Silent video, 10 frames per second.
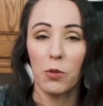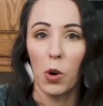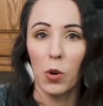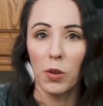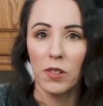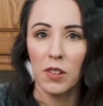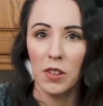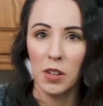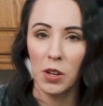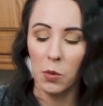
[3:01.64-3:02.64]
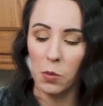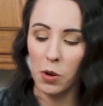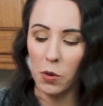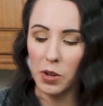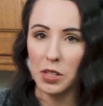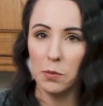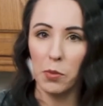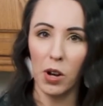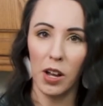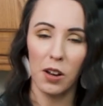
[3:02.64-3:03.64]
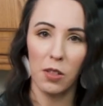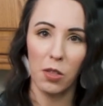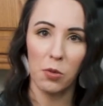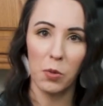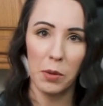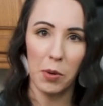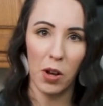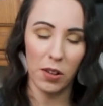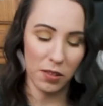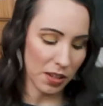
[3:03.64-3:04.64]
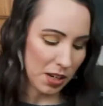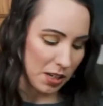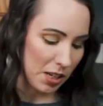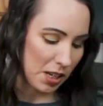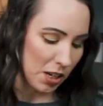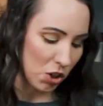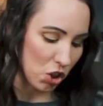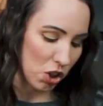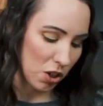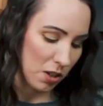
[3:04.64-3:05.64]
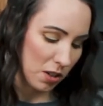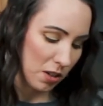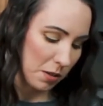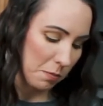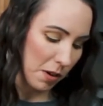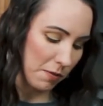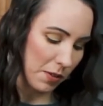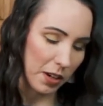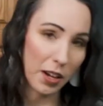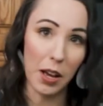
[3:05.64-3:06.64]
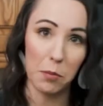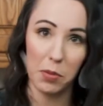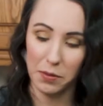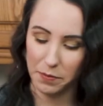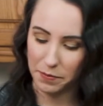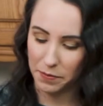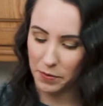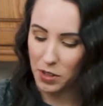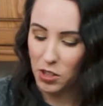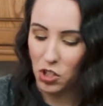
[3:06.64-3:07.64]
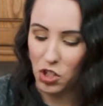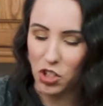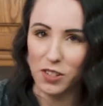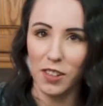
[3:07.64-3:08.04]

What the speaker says: rolls, we're going to put 3 balls into each muffin cup, just